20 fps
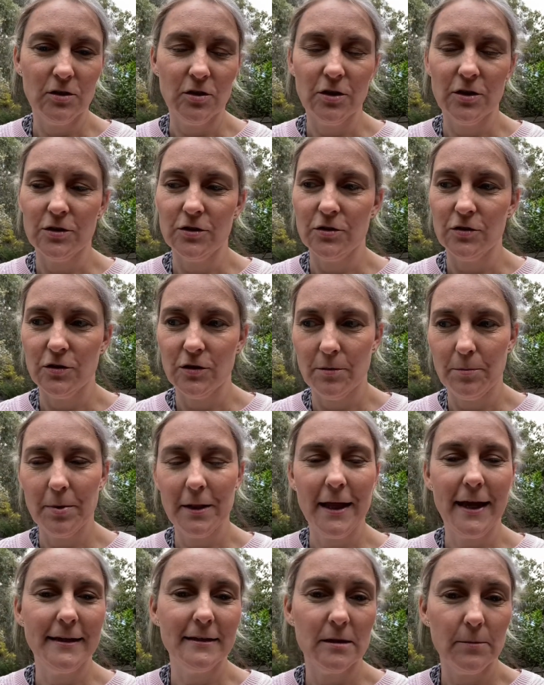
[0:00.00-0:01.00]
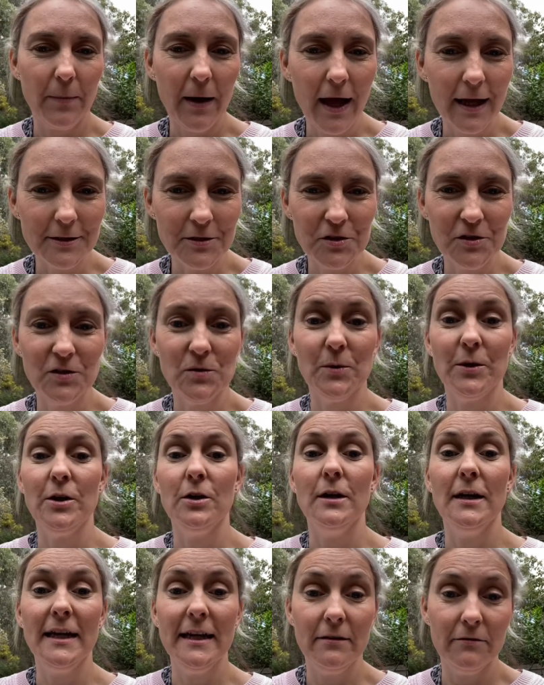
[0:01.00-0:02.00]
you can do the planned departures where you
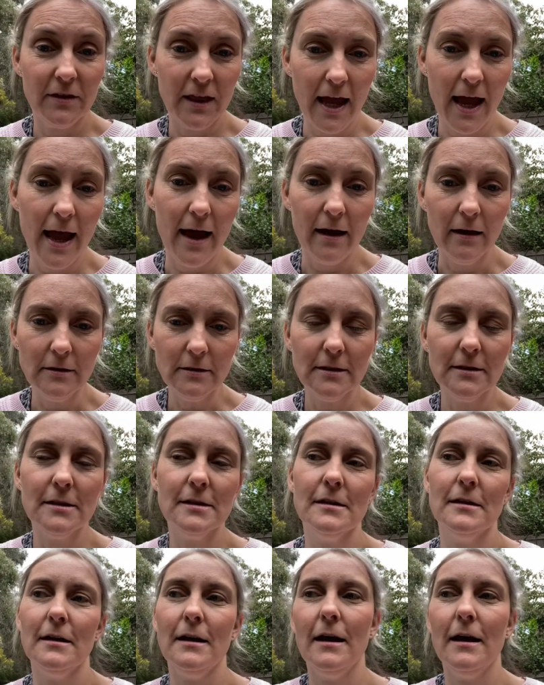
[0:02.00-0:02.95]
leave the house,